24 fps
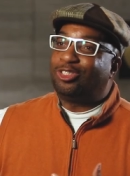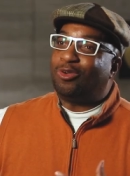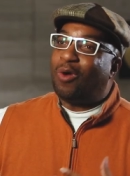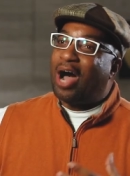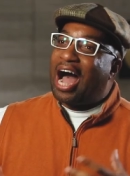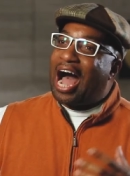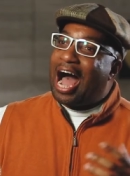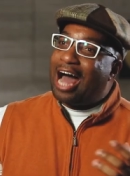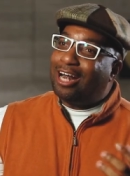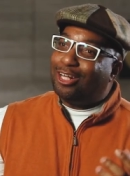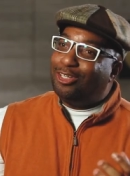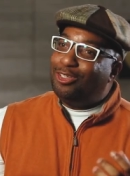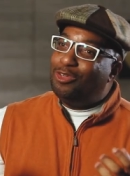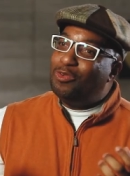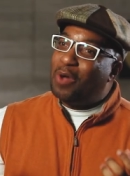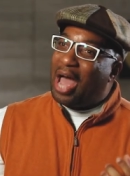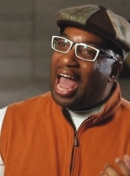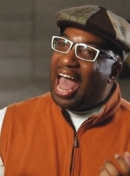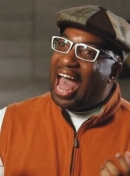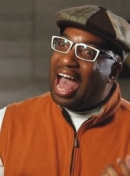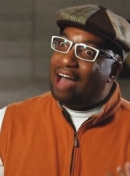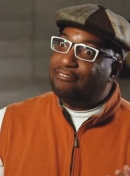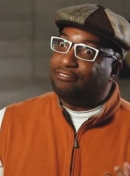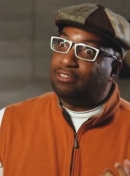So how do you
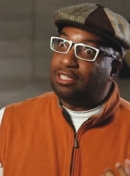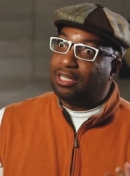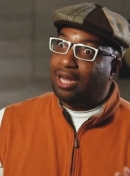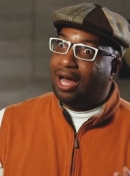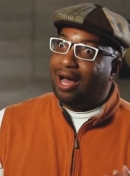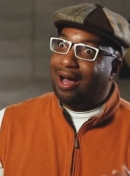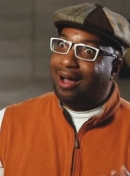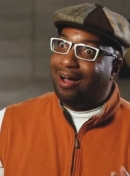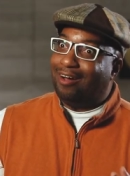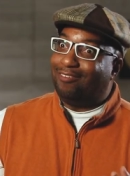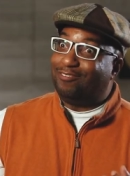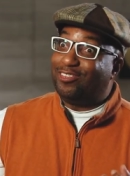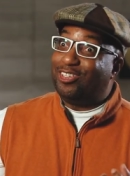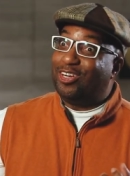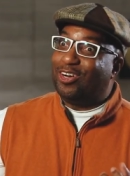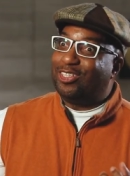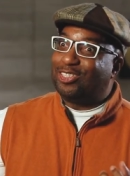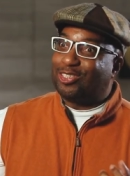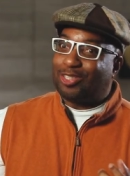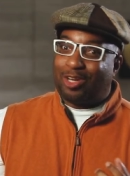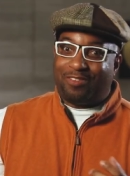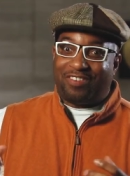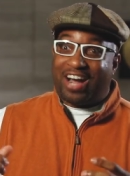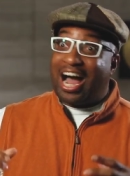have love?
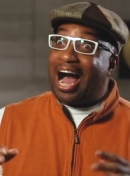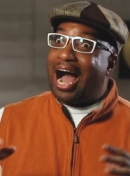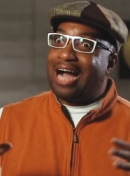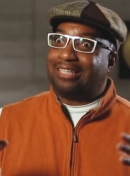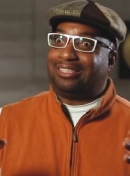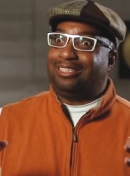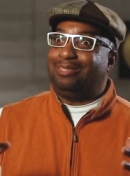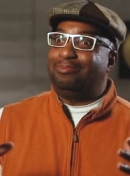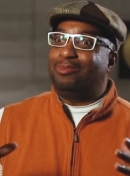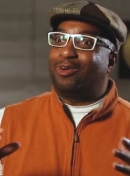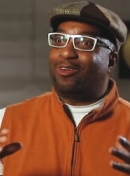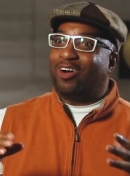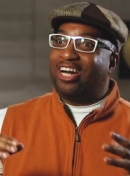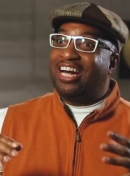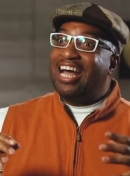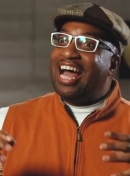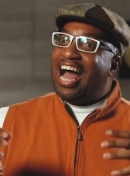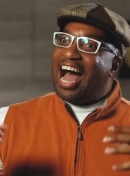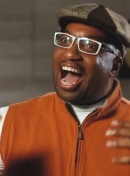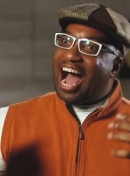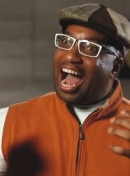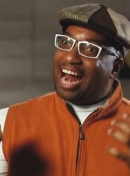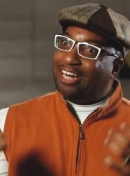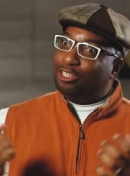It's sort of an oxymoron.
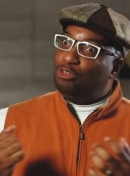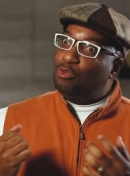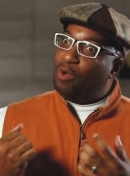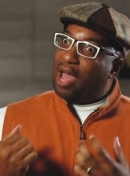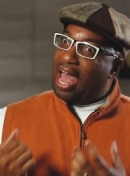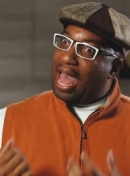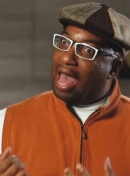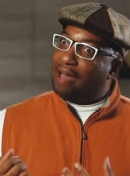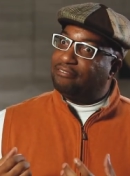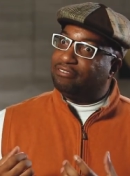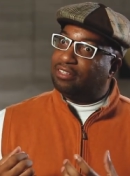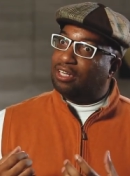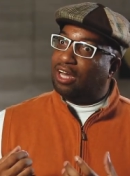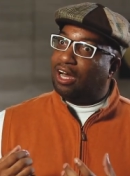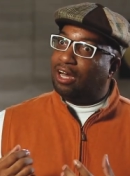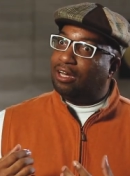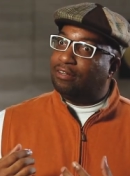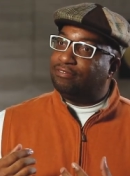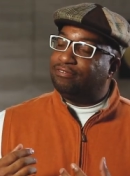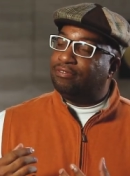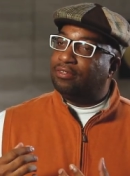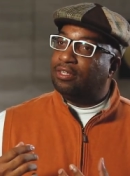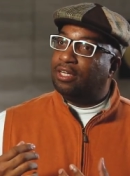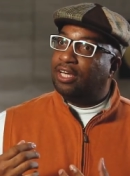How do you have
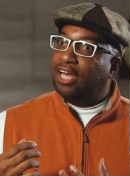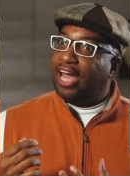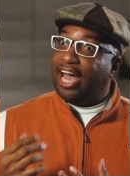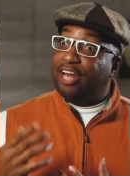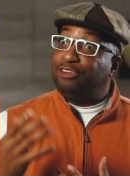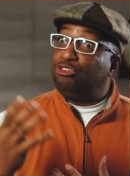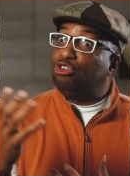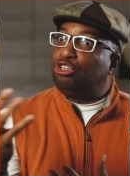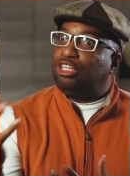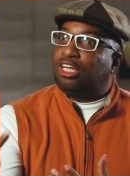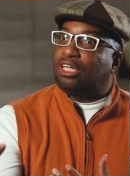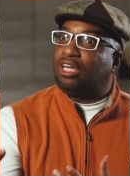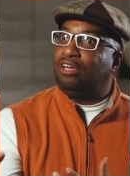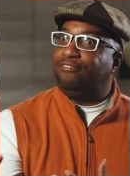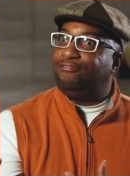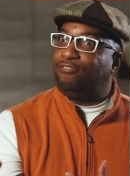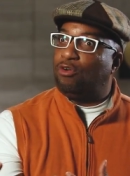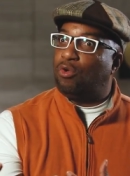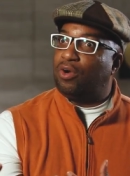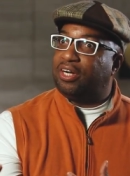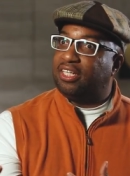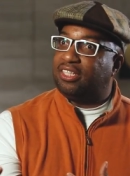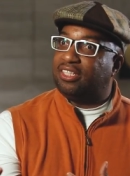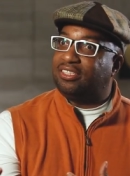love and you're looking
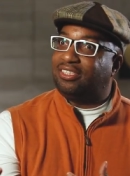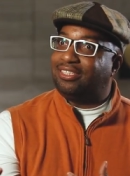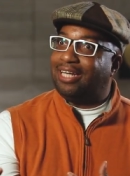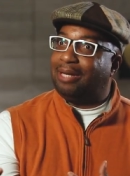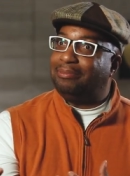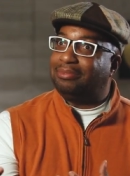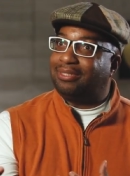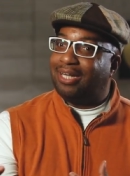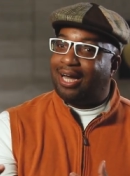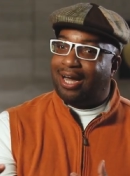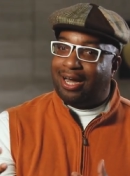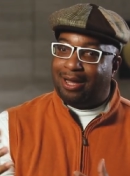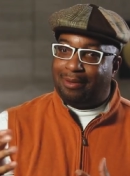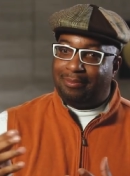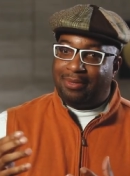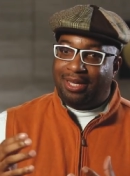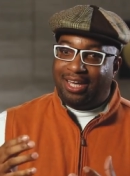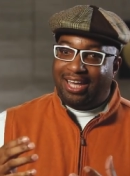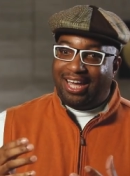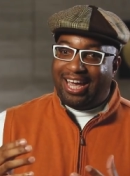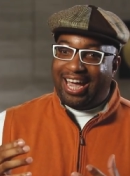for it at the same time?